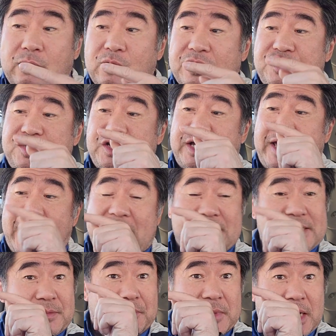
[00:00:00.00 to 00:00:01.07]
which it has
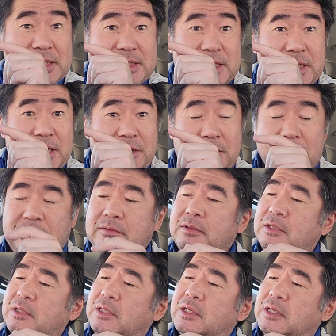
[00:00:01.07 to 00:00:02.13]
some nuts in here,
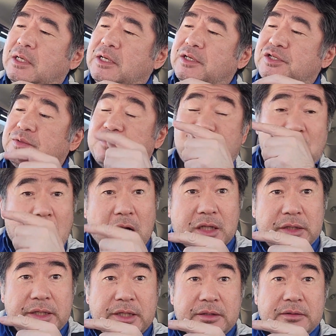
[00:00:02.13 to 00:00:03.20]
some
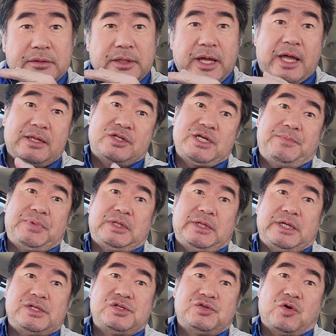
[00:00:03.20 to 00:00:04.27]
chocolate, and
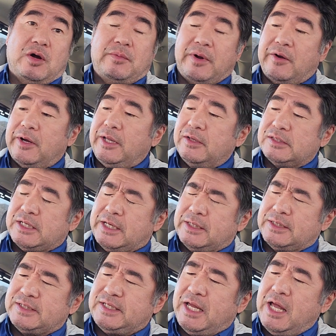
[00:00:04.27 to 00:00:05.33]
typically strawberry, as I
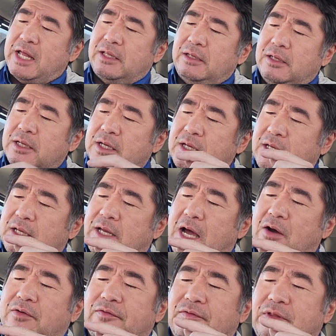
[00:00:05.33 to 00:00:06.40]
understand.
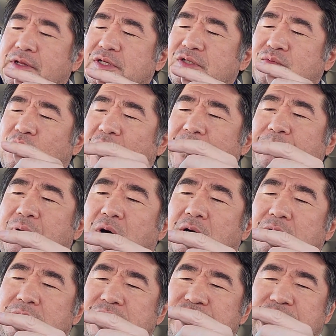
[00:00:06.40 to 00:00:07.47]
However, this white
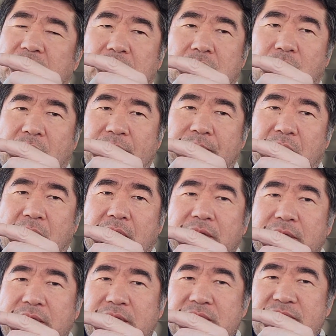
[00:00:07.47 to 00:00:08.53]
part, this yellow white part,
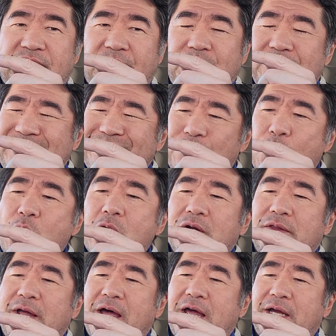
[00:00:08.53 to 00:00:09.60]
is more
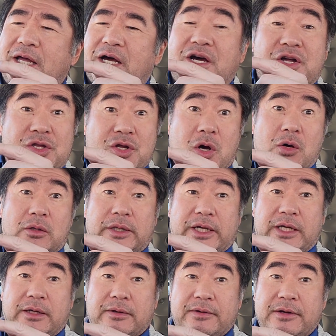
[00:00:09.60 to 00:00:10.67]
like a
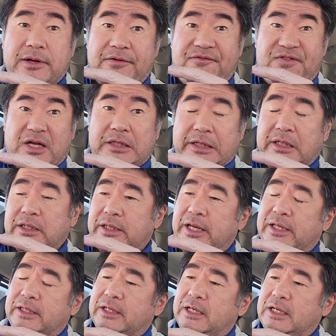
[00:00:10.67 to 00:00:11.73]
cannoli filling
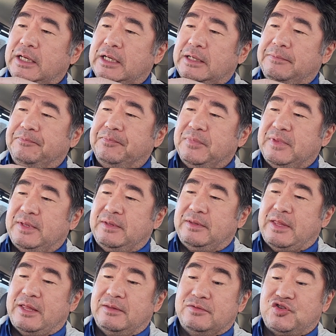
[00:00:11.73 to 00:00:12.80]
than
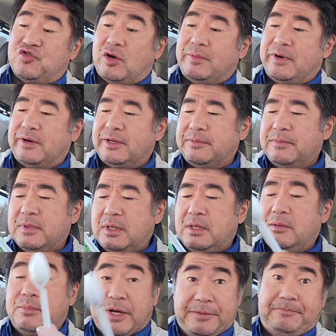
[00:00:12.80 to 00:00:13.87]
strawberry,
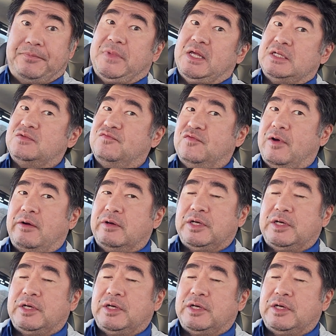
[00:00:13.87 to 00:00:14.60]
but it's very